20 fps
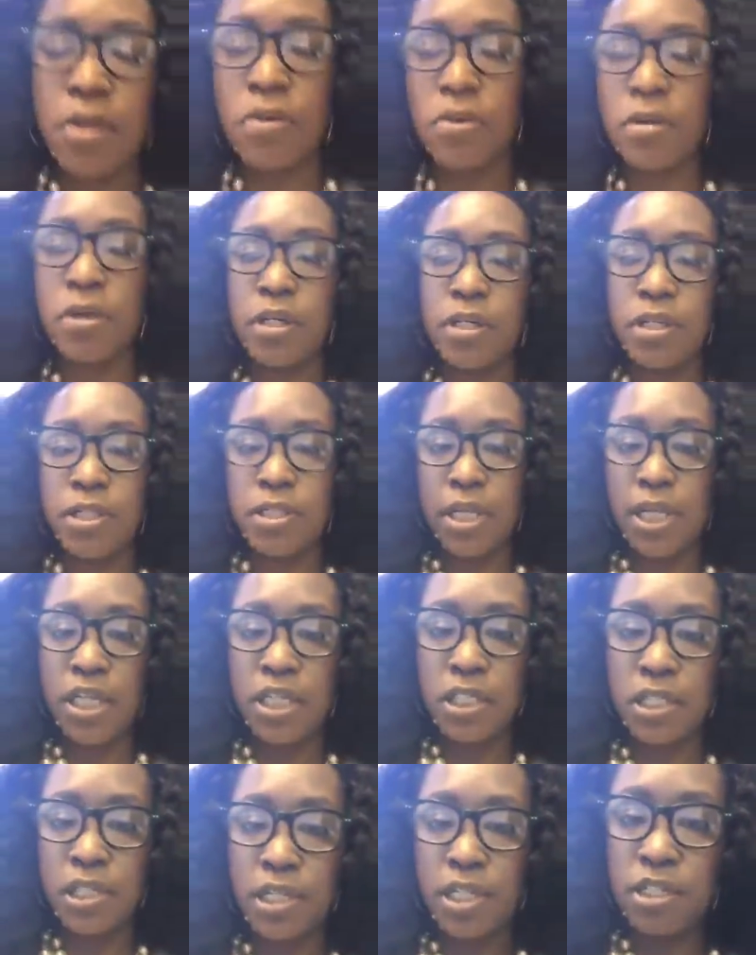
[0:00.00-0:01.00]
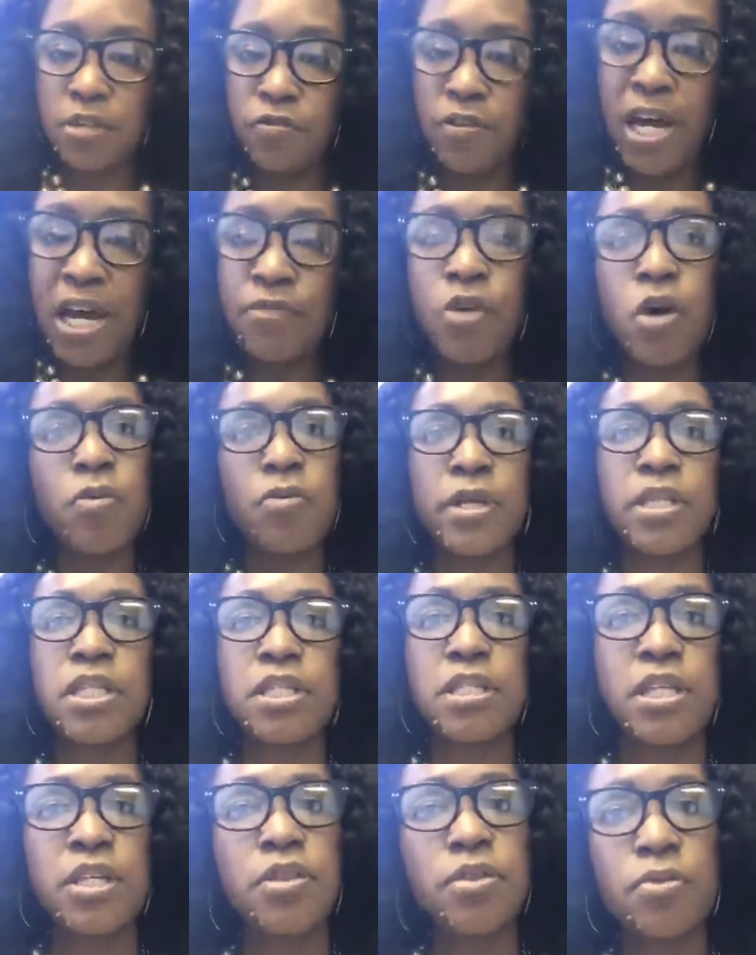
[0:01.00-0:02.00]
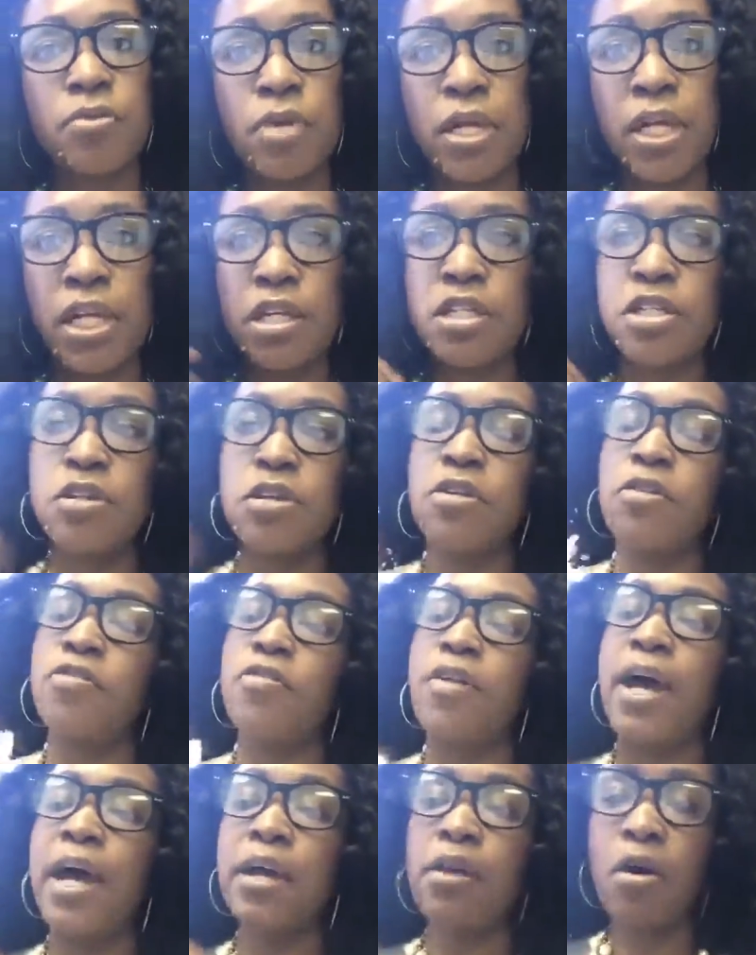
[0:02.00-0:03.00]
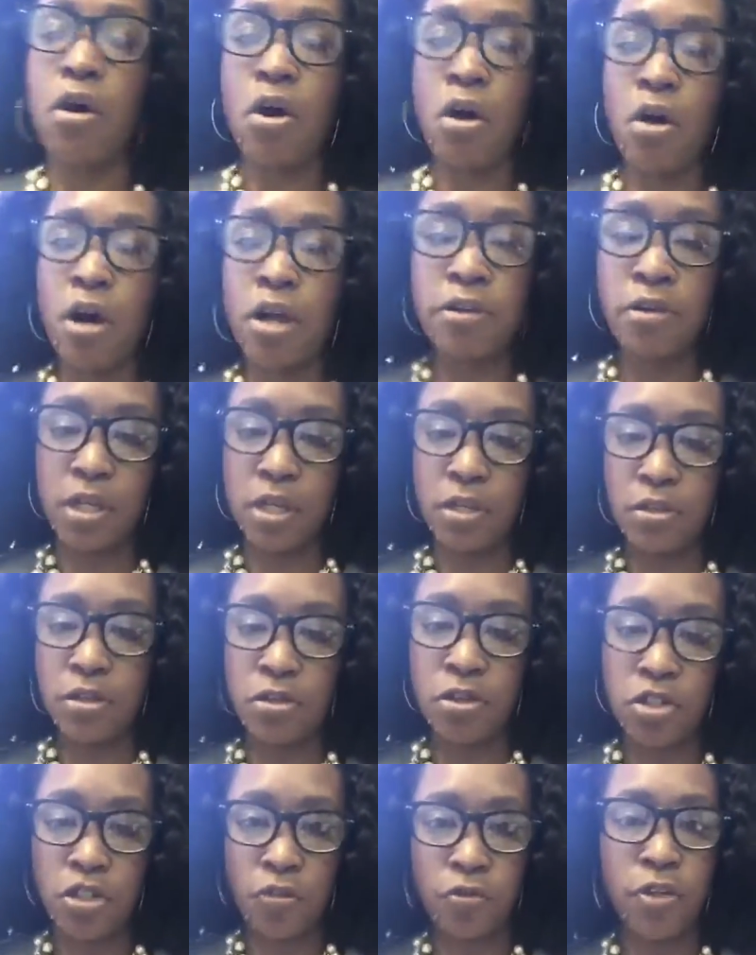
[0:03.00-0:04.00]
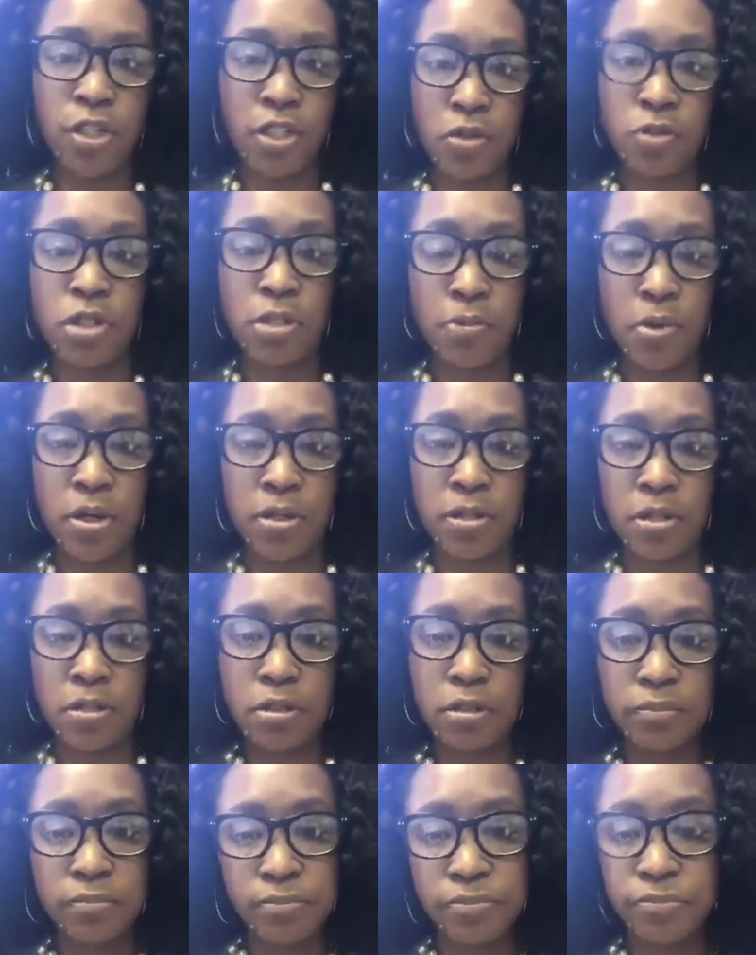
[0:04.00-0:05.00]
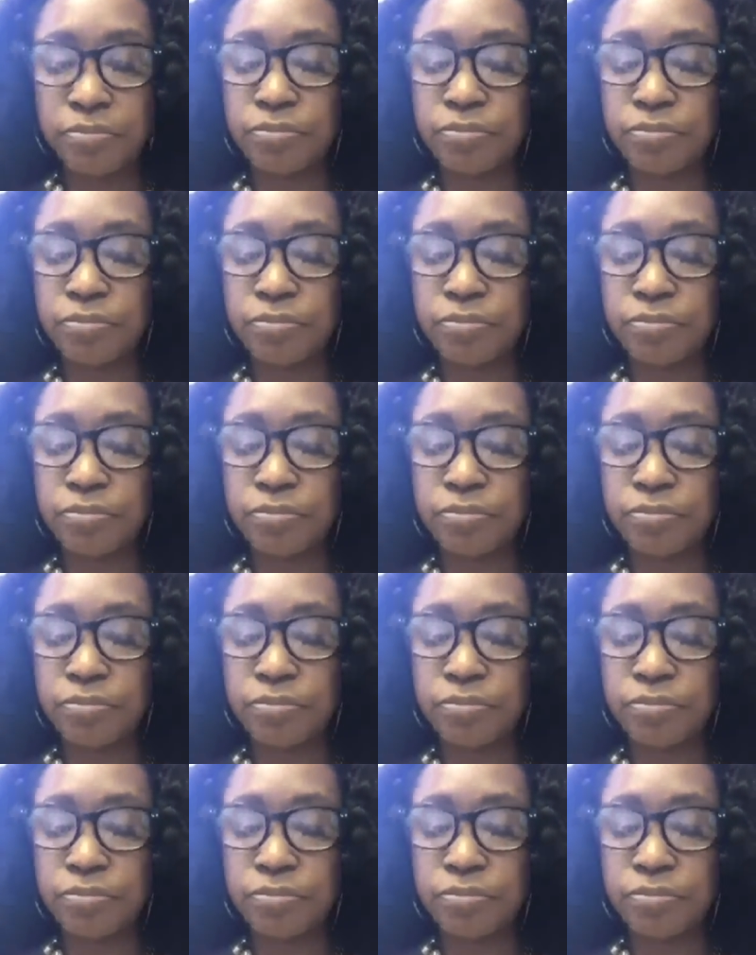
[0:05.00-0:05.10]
your organization is 501c3 certified, or you can use your fiscal sponsor.